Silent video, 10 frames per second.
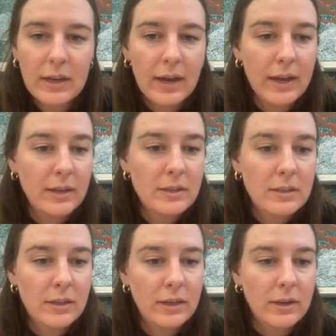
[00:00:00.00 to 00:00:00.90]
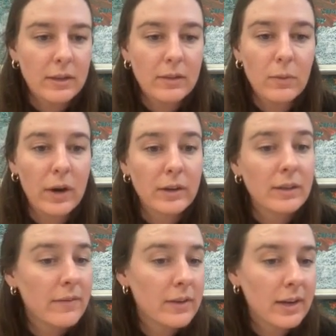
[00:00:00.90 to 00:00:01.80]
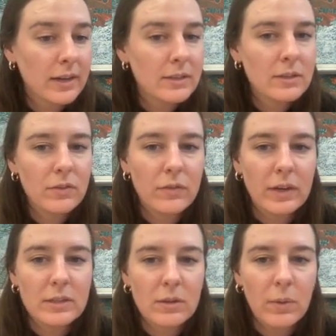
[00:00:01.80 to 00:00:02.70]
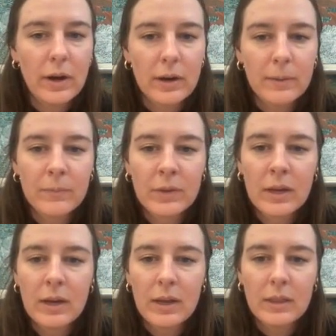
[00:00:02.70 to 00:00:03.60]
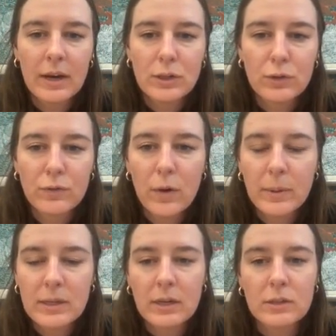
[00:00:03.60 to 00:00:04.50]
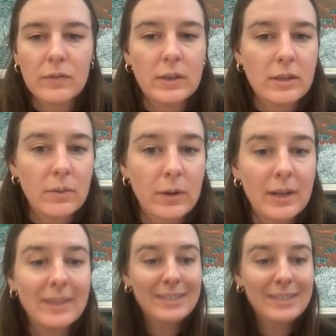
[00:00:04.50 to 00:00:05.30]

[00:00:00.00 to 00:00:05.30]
heads, the water-loving heads, face the water. The hydrophobic tails face inward. And this